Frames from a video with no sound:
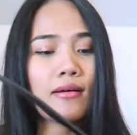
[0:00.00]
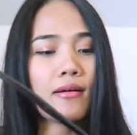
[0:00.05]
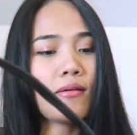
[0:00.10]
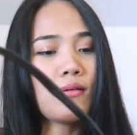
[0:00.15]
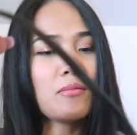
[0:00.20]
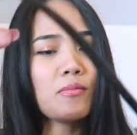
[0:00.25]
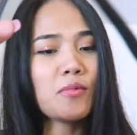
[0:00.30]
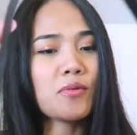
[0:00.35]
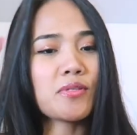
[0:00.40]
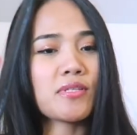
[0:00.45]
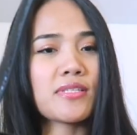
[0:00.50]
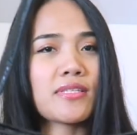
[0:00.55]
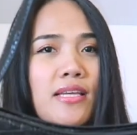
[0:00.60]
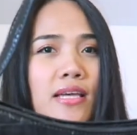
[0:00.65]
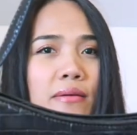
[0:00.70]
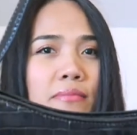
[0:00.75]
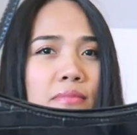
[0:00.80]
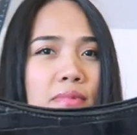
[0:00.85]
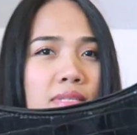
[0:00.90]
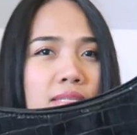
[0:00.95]
almost
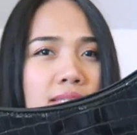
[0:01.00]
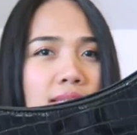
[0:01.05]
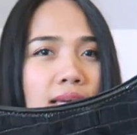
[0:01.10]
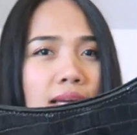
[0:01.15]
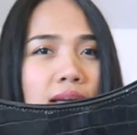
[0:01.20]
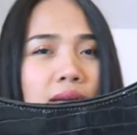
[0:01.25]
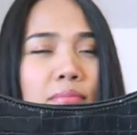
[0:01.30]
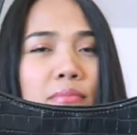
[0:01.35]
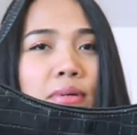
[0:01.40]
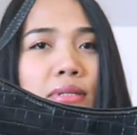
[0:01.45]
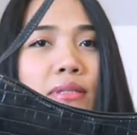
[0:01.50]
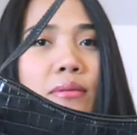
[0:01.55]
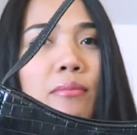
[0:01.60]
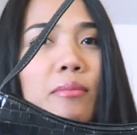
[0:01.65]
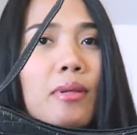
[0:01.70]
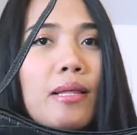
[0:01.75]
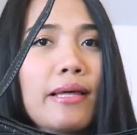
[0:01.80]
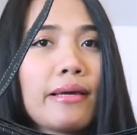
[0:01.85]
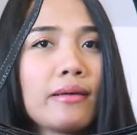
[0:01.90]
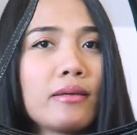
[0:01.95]
same design, but the
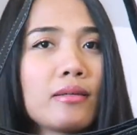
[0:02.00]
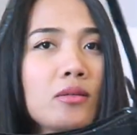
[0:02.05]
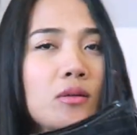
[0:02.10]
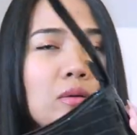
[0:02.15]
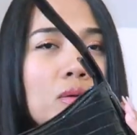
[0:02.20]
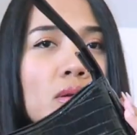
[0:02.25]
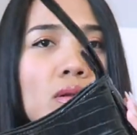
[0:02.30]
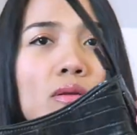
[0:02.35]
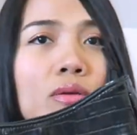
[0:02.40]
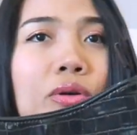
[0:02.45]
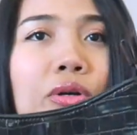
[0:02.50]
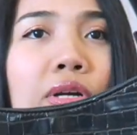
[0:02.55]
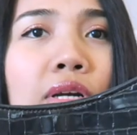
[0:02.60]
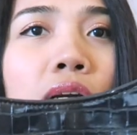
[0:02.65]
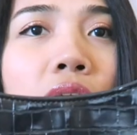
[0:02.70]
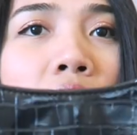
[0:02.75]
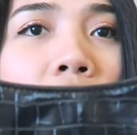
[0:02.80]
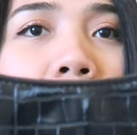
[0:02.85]
black color.